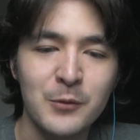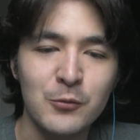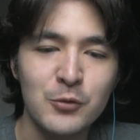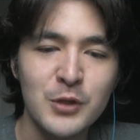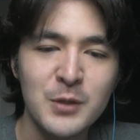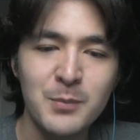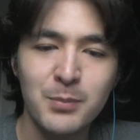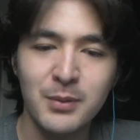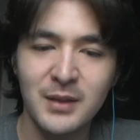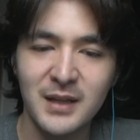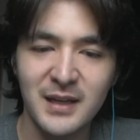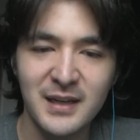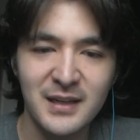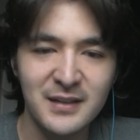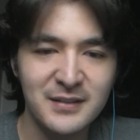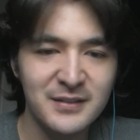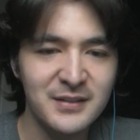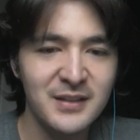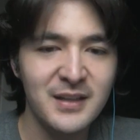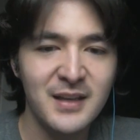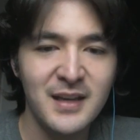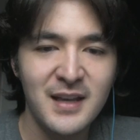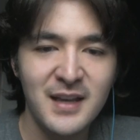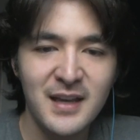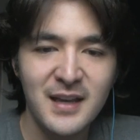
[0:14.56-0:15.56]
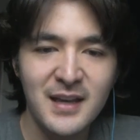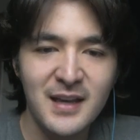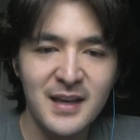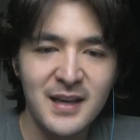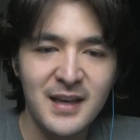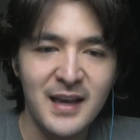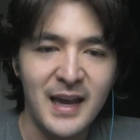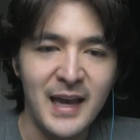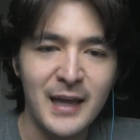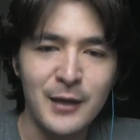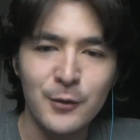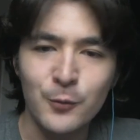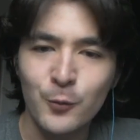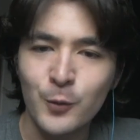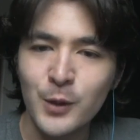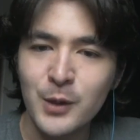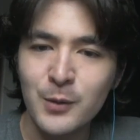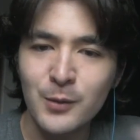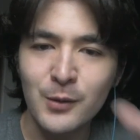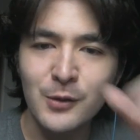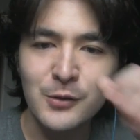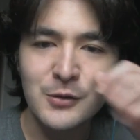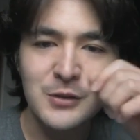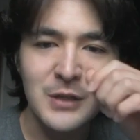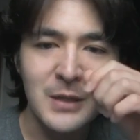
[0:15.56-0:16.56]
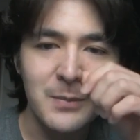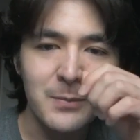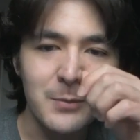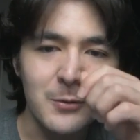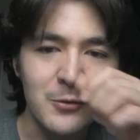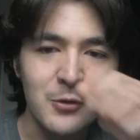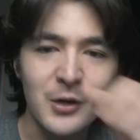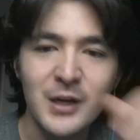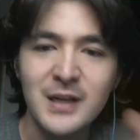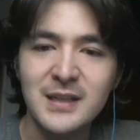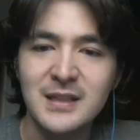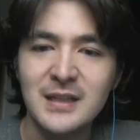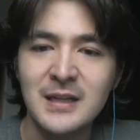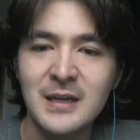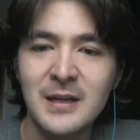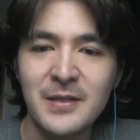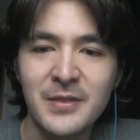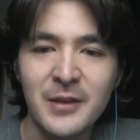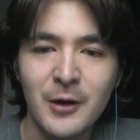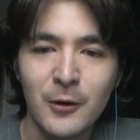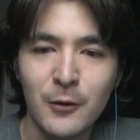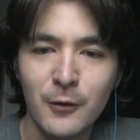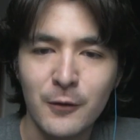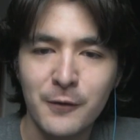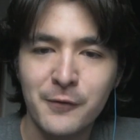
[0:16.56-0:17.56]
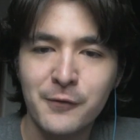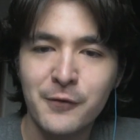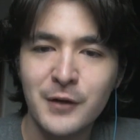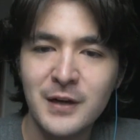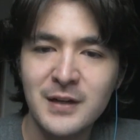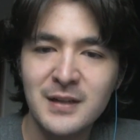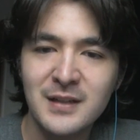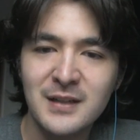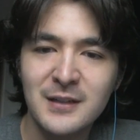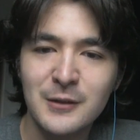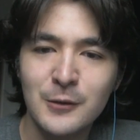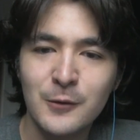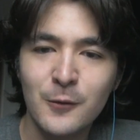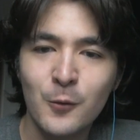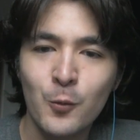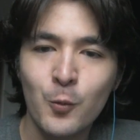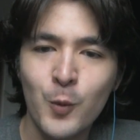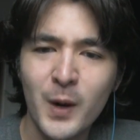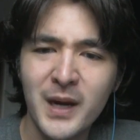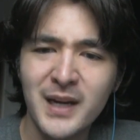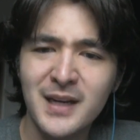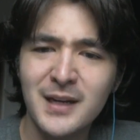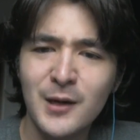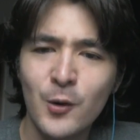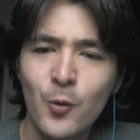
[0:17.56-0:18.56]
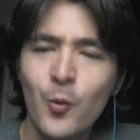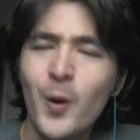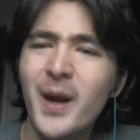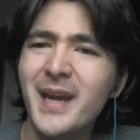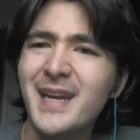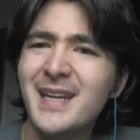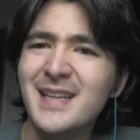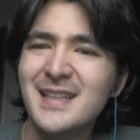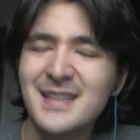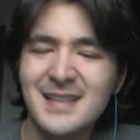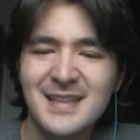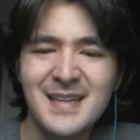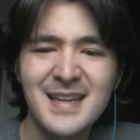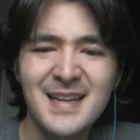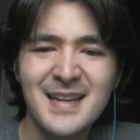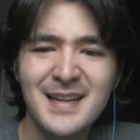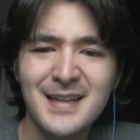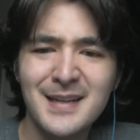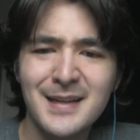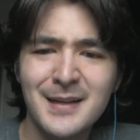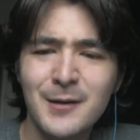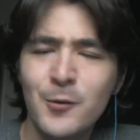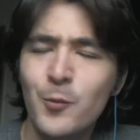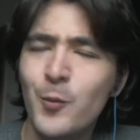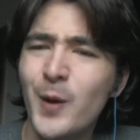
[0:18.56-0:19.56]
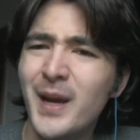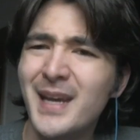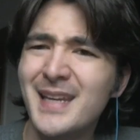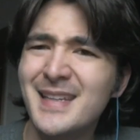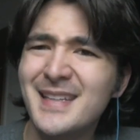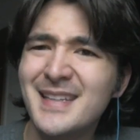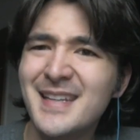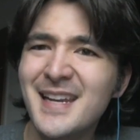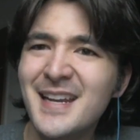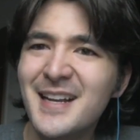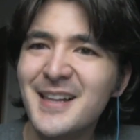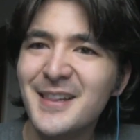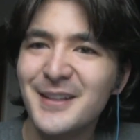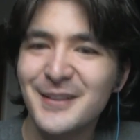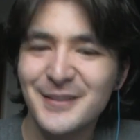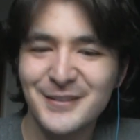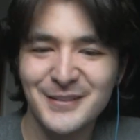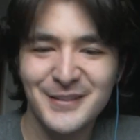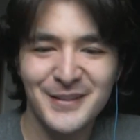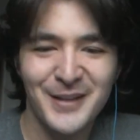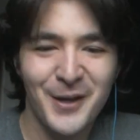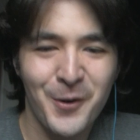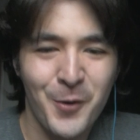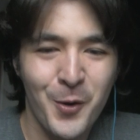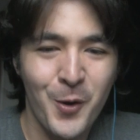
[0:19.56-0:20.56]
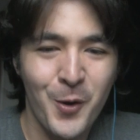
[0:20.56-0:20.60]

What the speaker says: replays, and we will jump right in. Our friend here, Tickless.